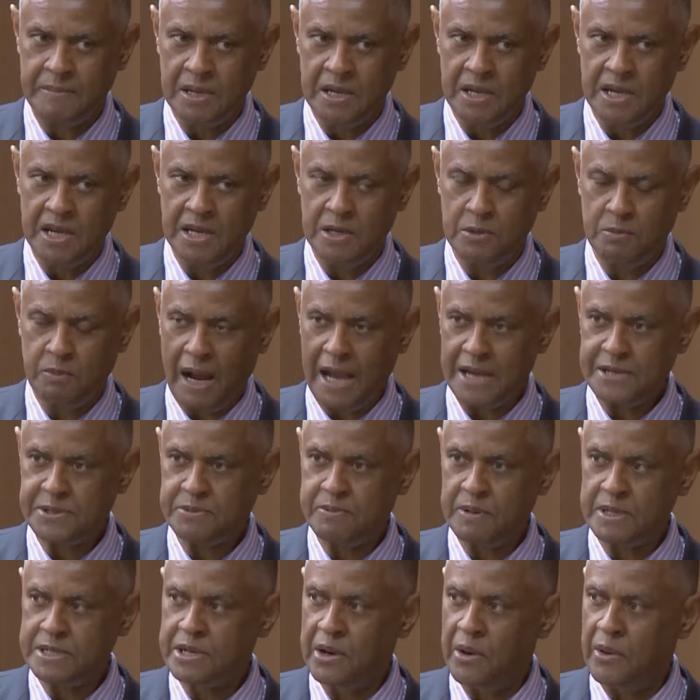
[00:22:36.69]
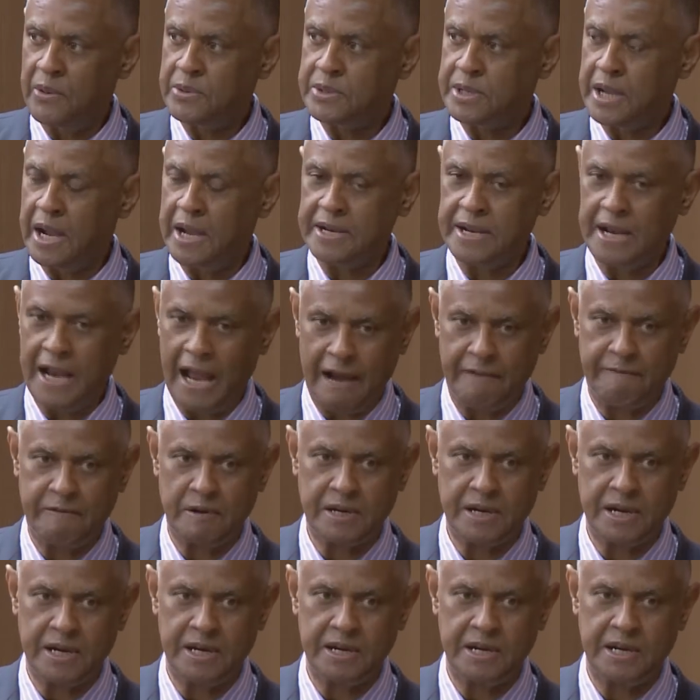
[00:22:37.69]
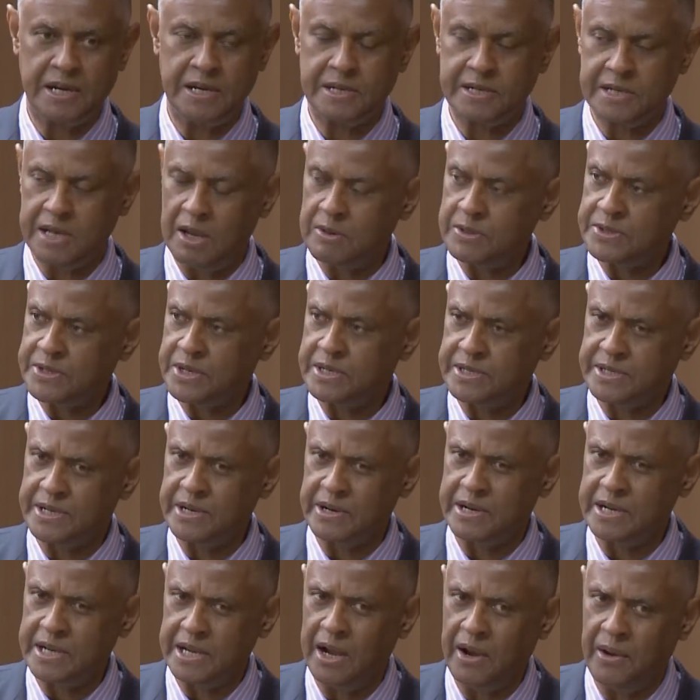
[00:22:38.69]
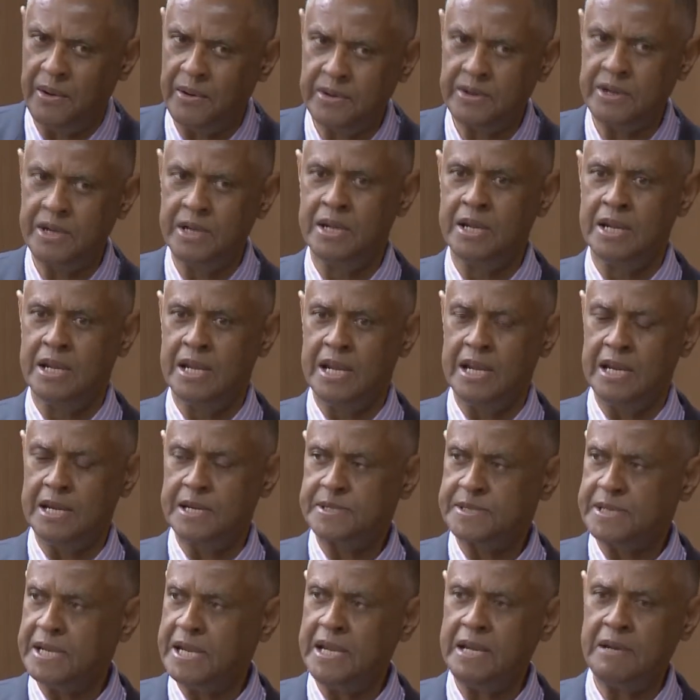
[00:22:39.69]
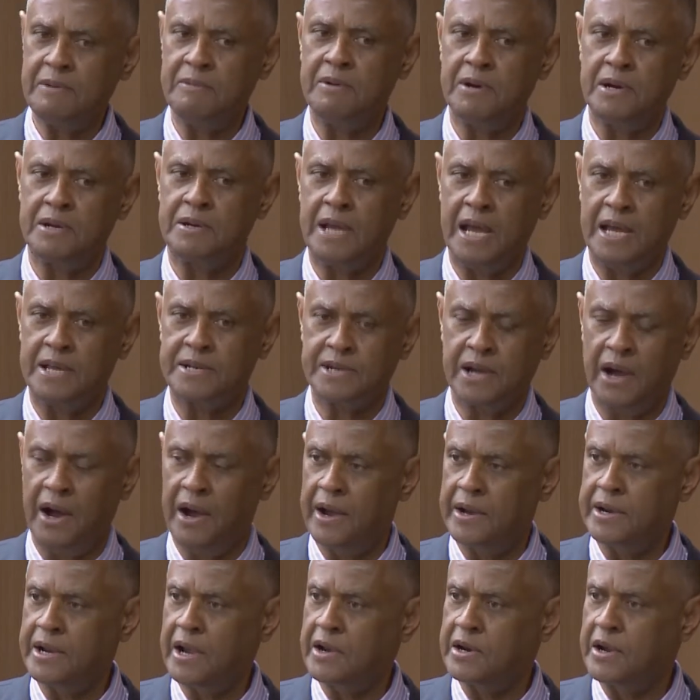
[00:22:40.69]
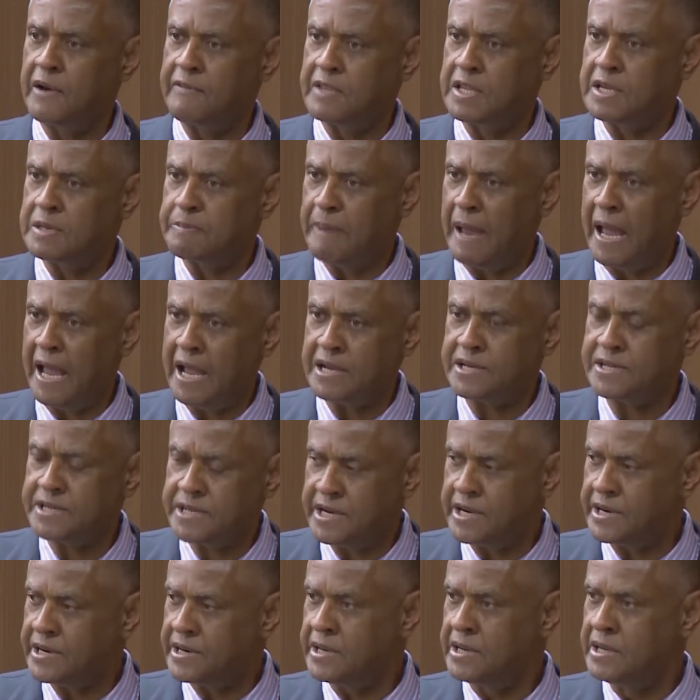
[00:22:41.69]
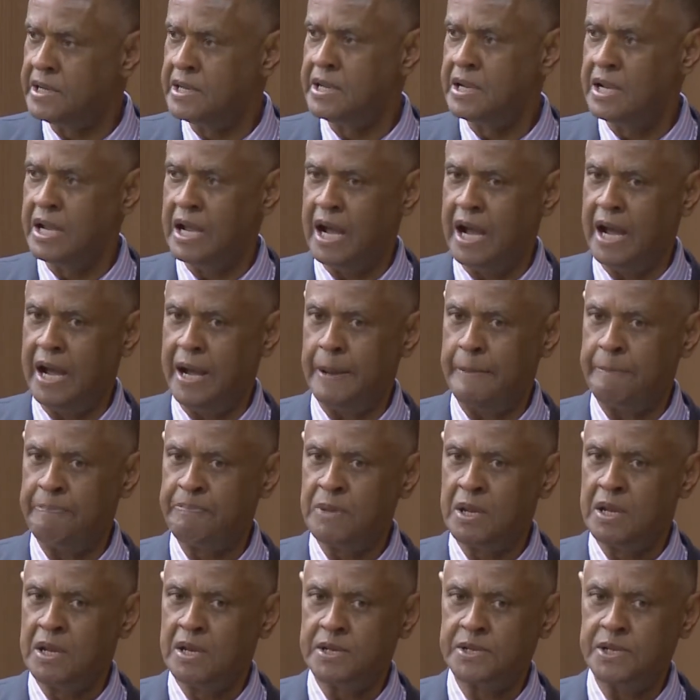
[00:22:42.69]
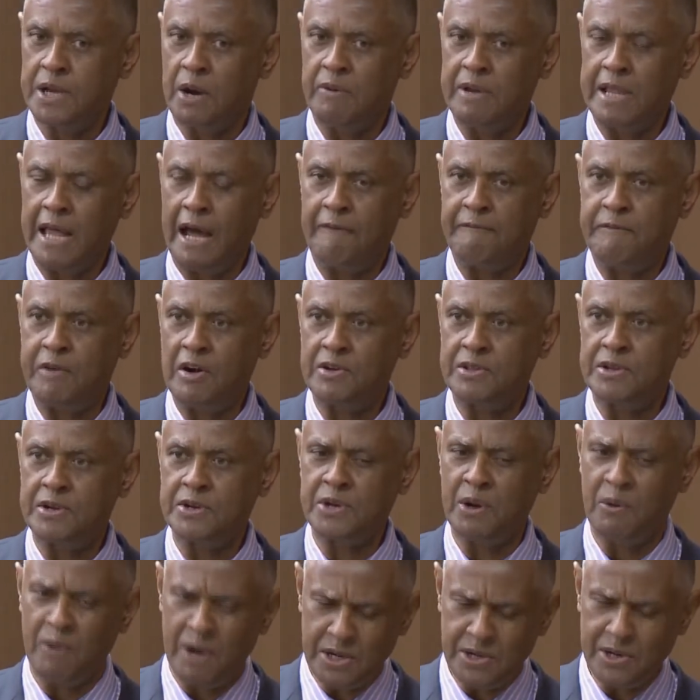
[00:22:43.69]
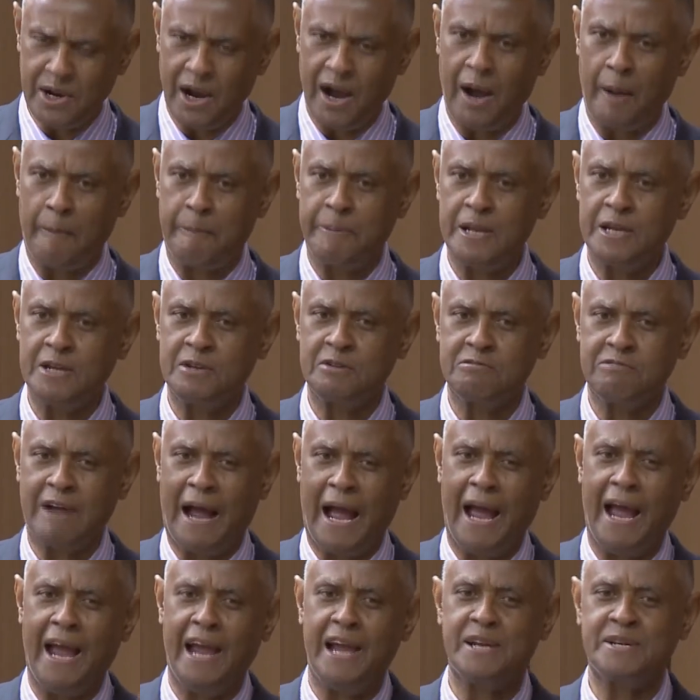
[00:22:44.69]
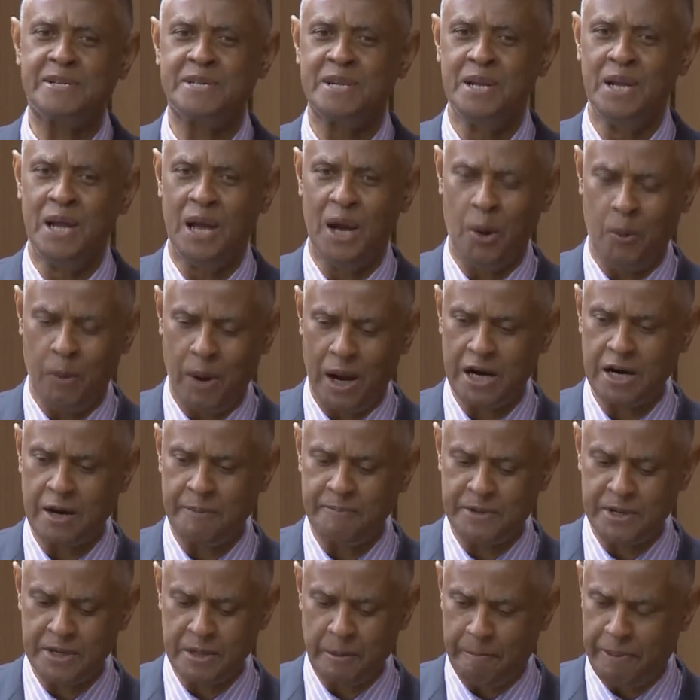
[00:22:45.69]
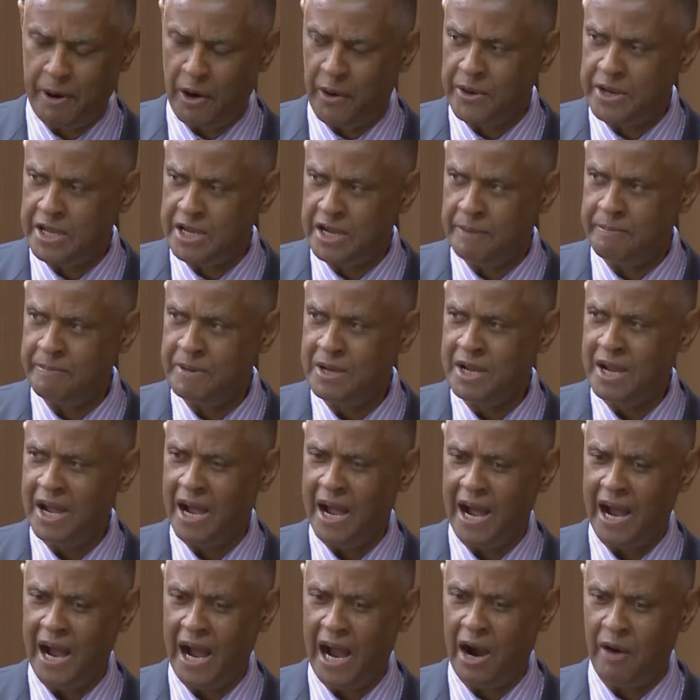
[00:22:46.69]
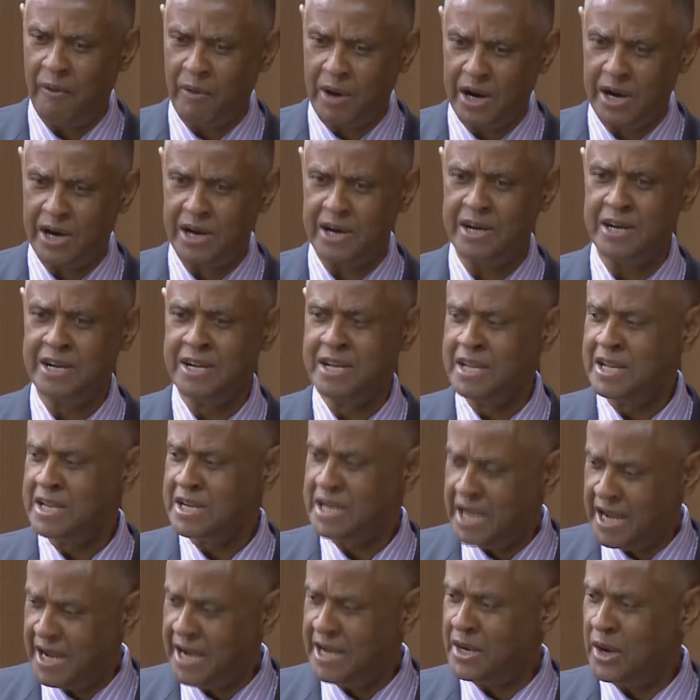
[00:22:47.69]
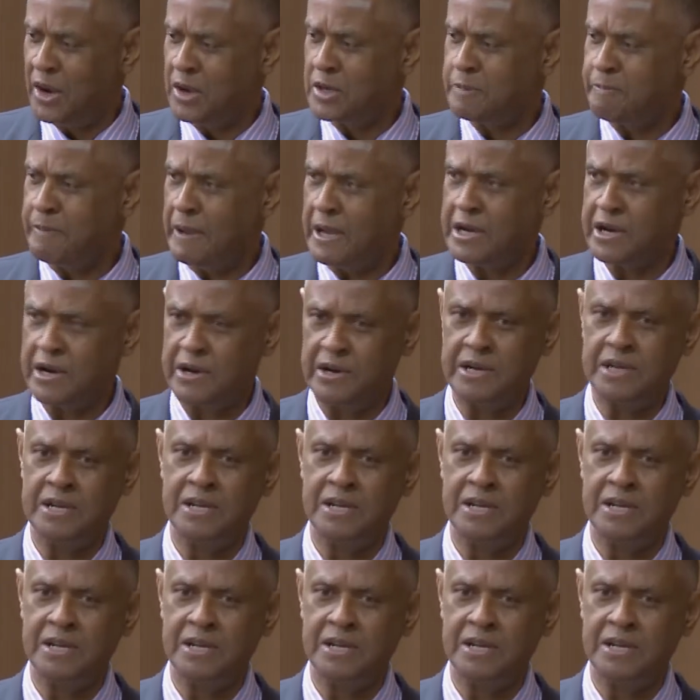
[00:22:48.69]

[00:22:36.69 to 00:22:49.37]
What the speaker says: He's watched what goes on in Africa. He's close to Sierra Leone. He's seen what has gone on over this past year. And so without further ado, will you all please rise and welcome to the podium our keynote speaker,